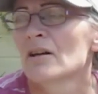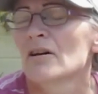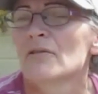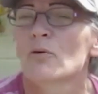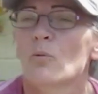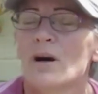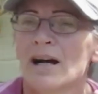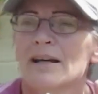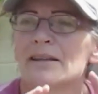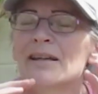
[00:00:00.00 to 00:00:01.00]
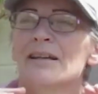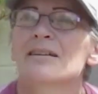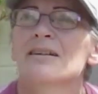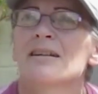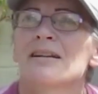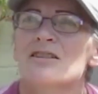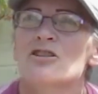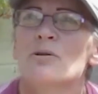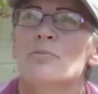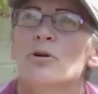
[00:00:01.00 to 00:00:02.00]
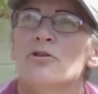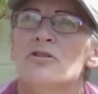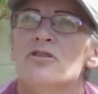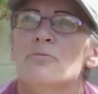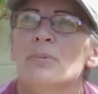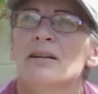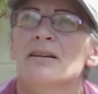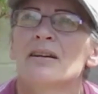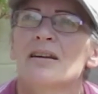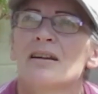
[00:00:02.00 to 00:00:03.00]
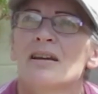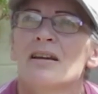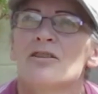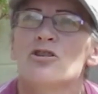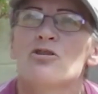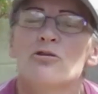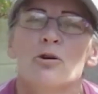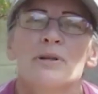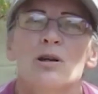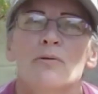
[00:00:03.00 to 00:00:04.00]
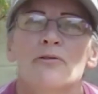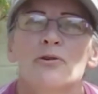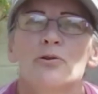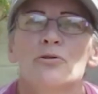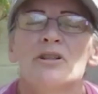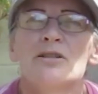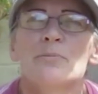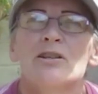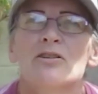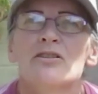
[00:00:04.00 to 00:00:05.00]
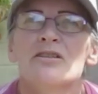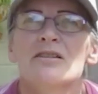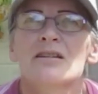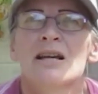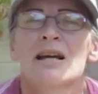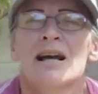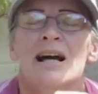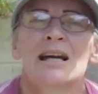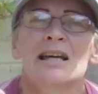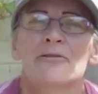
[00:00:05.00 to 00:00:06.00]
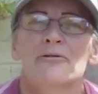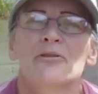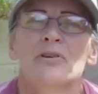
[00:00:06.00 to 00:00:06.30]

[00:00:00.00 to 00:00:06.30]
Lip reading: of why it's so important to me to grow my own food is because I have